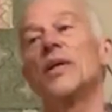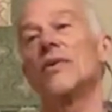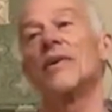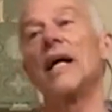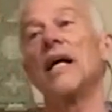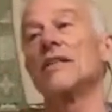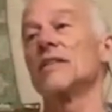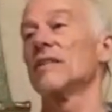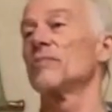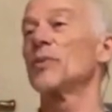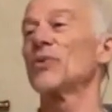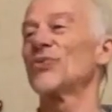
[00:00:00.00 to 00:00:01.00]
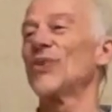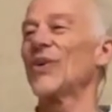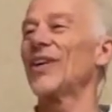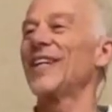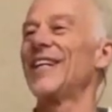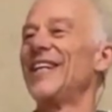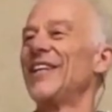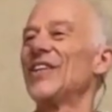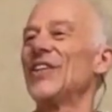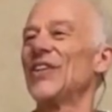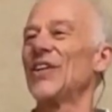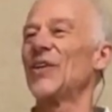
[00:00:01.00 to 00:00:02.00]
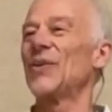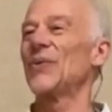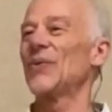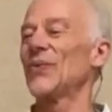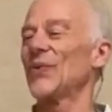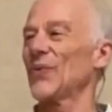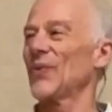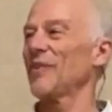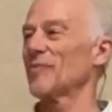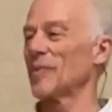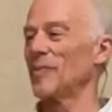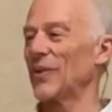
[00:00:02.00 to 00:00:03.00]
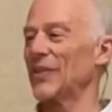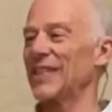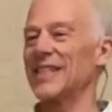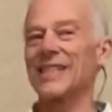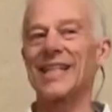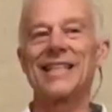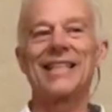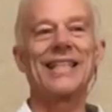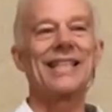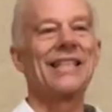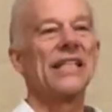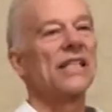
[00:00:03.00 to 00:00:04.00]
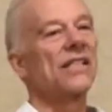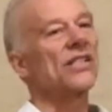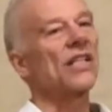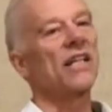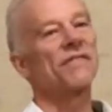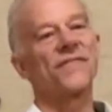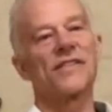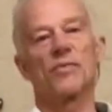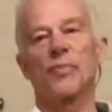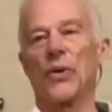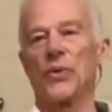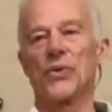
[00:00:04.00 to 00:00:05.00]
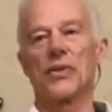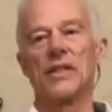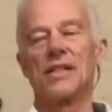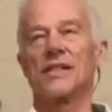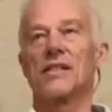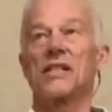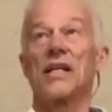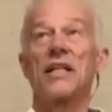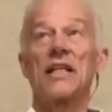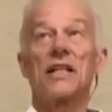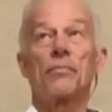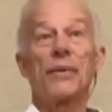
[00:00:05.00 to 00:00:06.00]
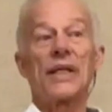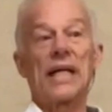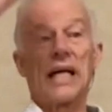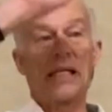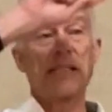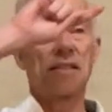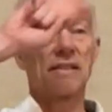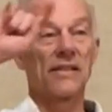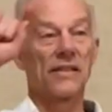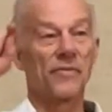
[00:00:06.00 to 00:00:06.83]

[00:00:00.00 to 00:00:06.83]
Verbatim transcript: around before, you know, we promoted this idea self is both. Study the big S